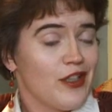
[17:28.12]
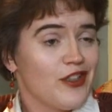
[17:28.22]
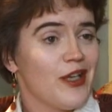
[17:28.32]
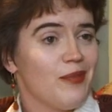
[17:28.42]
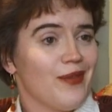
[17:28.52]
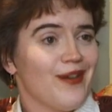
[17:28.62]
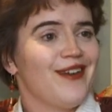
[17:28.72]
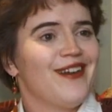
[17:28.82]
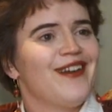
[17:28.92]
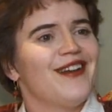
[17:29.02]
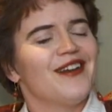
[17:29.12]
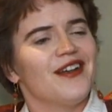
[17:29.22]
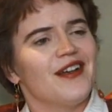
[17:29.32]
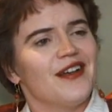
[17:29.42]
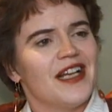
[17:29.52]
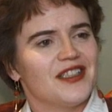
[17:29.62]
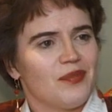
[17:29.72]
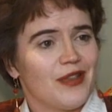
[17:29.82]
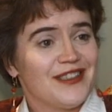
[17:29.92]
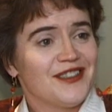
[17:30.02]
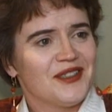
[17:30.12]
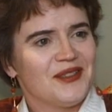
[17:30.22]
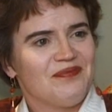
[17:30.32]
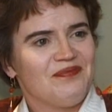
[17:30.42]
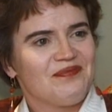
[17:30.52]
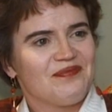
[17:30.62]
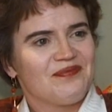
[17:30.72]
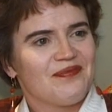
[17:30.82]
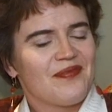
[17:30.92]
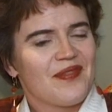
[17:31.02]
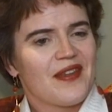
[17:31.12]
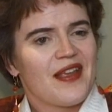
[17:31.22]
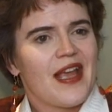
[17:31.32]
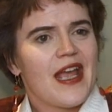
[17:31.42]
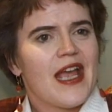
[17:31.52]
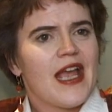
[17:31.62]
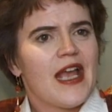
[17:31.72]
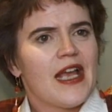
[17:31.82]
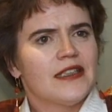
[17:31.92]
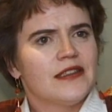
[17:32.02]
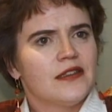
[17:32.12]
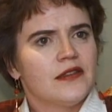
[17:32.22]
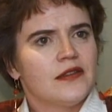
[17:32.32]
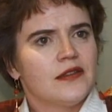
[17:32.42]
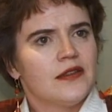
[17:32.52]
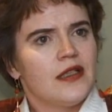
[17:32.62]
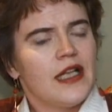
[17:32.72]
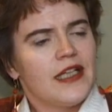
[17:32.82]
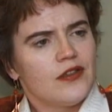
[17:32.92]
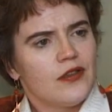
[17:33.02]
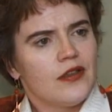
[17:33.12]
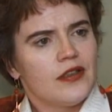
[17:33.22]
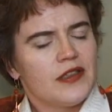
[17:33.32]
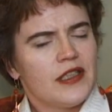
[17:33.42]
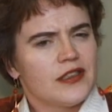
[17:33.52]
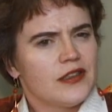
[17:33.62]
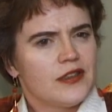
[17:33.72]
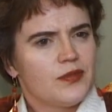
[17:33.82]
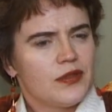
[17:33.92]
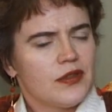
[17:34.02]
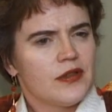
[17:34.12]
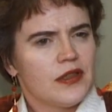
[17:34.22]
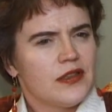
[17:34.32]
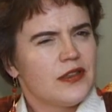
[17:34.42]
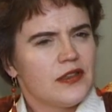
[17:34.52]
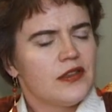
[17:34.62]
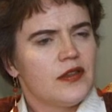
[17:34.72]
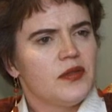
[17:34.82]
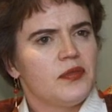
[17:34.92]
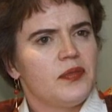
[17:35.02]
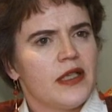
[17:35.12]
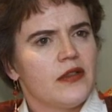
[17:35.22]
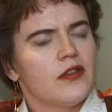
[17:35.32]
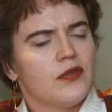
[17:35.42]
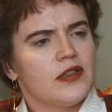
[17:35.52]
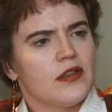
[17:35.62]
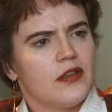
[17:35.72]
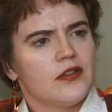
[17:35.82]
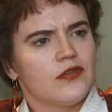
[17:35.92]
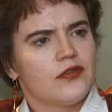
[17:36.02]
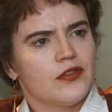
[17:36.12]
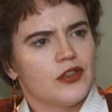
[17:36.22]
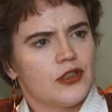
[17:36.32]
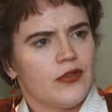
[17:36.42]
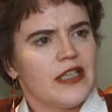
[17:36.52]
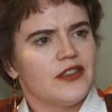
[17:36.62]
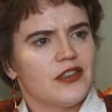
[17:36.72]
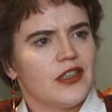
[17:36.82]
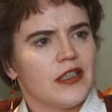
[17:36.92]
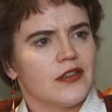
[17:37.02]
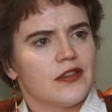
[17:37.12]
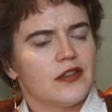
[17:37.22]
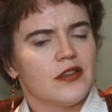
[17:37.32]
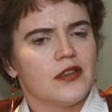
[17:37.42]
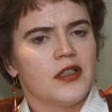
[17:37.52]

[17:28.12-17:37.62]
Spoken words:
ship as a present. And later, yes, it's a period with a lot of strange things.